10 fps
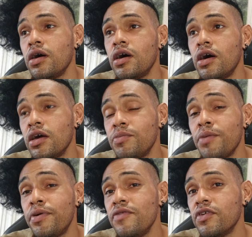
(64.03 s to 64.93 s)
in my
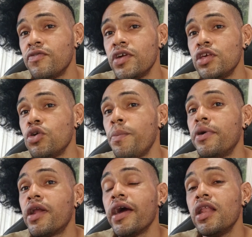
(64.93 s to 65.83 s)
previous video,
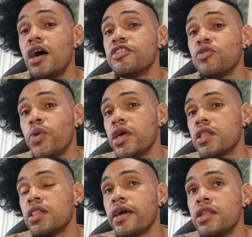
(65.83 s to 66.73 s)
but I lost
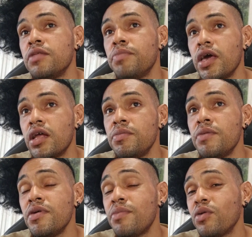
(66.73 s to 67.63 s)
weight lying in bed,
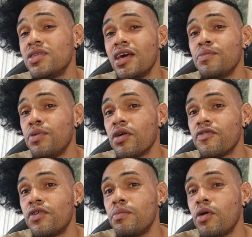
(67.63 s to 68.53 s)
maybe about 10
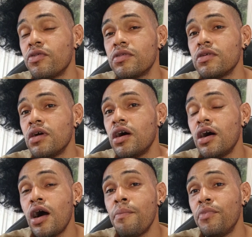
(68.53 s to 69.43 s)
pounds for about
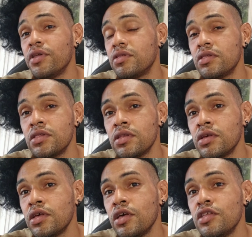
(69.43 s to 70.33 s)
a month,
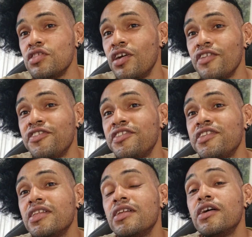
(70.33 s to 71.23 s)
just
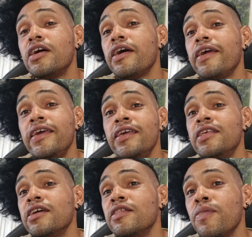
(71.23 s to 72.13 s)

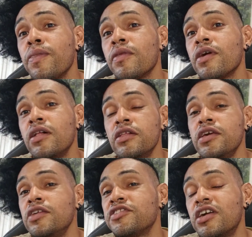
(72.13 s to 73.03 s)
eating
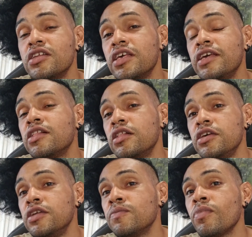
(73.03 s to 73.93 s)
clean, starting to eat
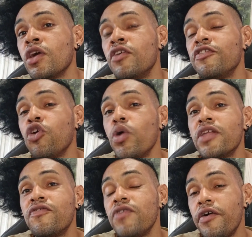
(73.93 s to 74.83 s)
clean. So
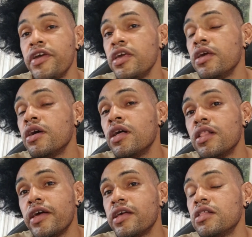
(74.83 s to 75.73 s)
it's very
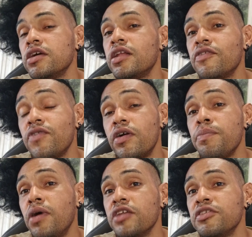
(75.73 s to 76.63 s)
likely and it's very
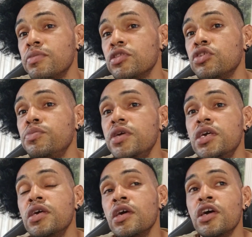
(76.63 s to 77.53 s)
possible to be